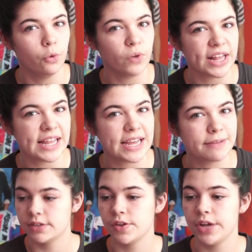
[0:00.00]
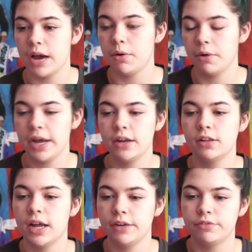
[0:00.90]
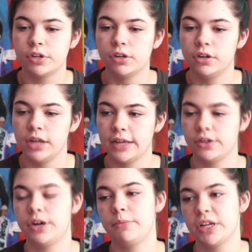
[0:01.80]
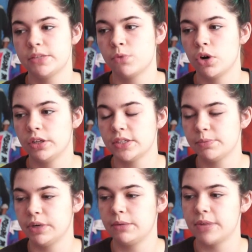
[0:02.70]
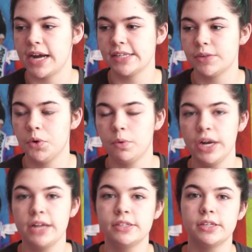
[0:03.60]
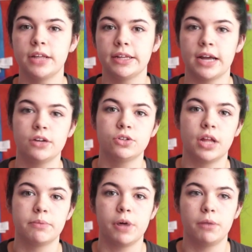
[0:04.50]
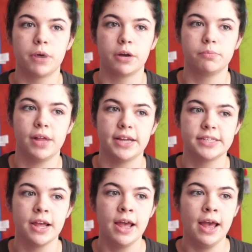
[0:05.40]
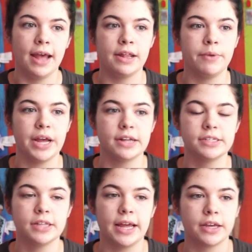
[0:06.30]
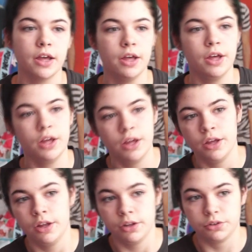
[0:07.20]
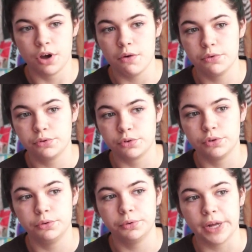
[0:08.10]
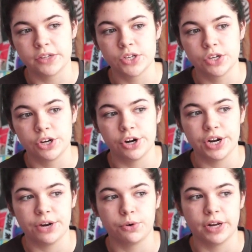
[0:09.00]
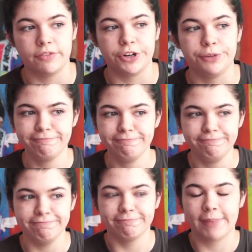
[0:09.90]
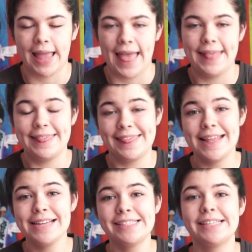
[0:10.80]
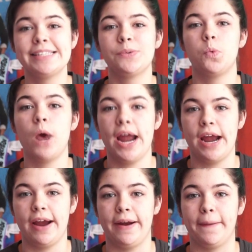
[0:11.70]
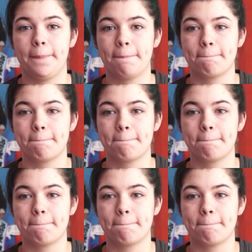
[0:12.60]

Really? And so yeah, we waited in line for like 30 minutes more in the split up lines, and we went into like the actual like ballpark place, and then we had to like go through like security or whatever. This is where